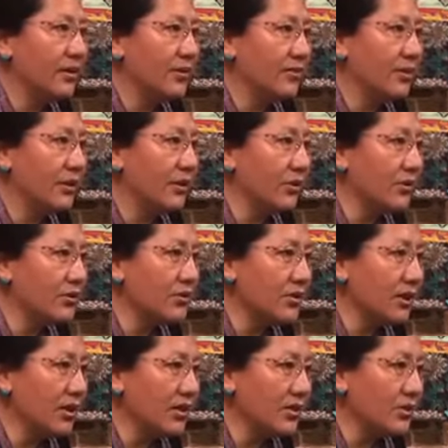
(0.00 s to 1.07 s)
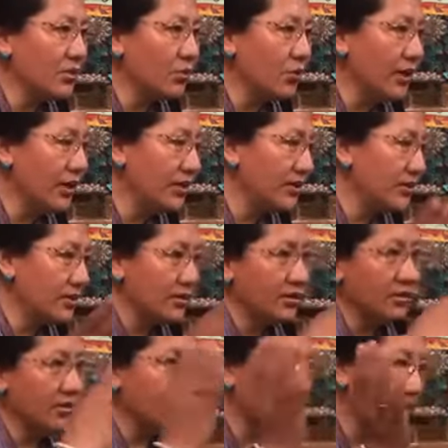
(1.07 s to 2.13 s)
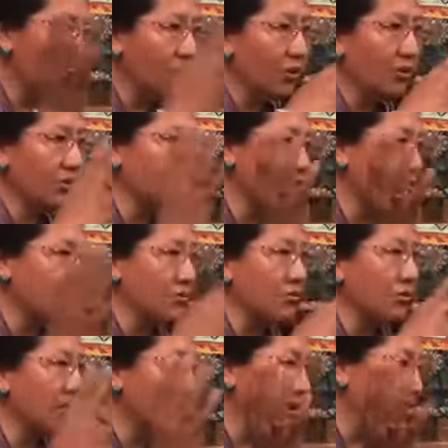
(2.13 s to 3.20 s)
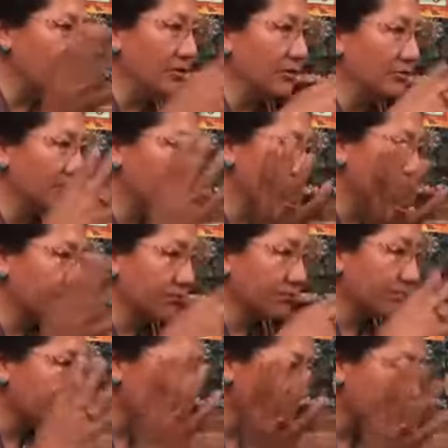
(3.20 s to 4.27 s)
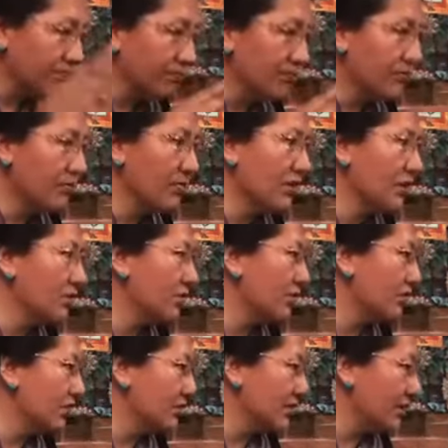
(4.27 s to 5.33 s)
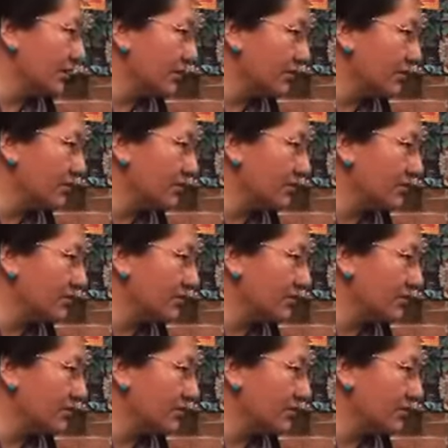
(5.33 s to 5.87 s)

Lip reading: because is wind causing to dry, no? So this kind of.